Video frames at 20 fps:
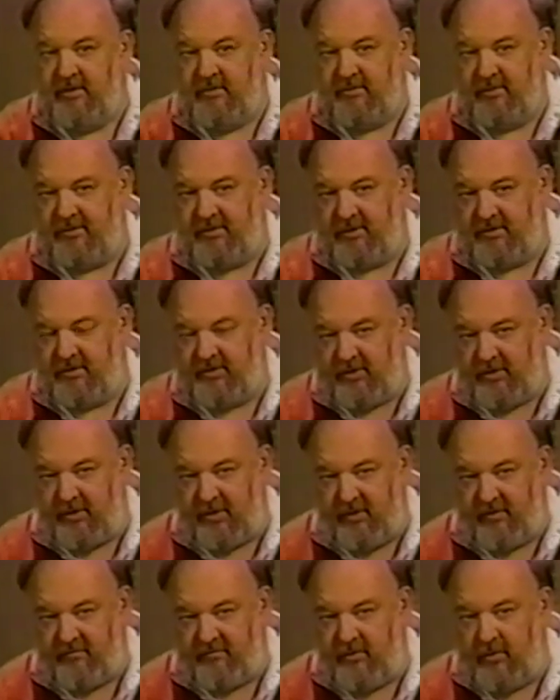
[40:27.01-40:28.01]
so that the
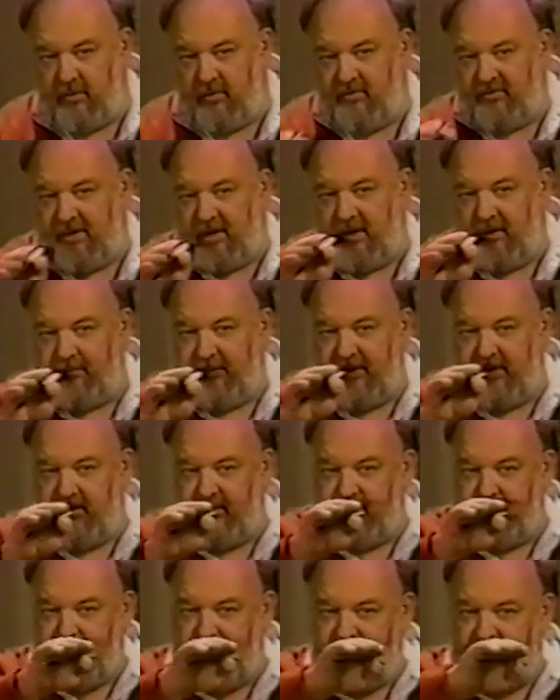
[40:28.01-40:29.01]
curve goes up and
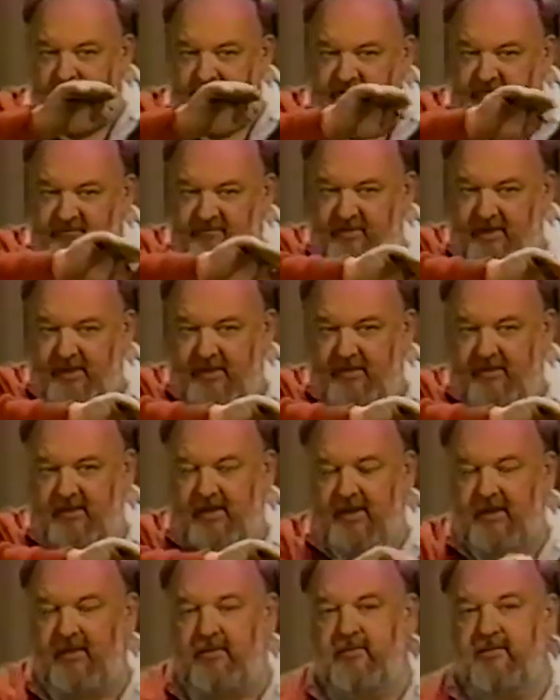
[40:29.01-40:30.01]
gradually fades
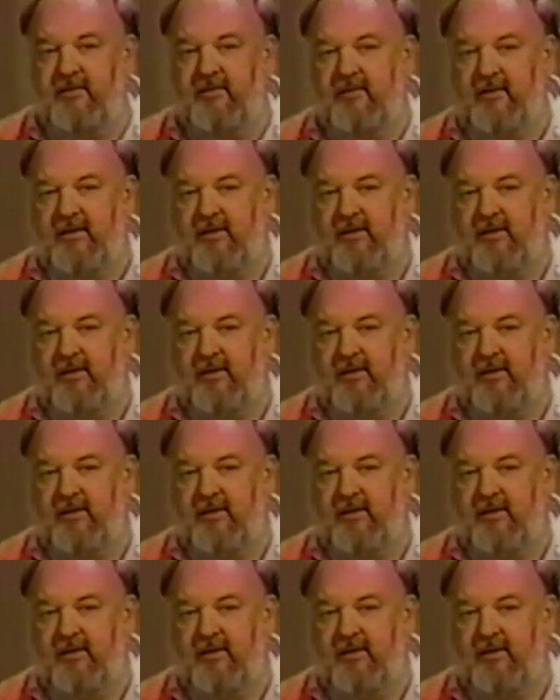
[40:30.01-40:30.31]
down.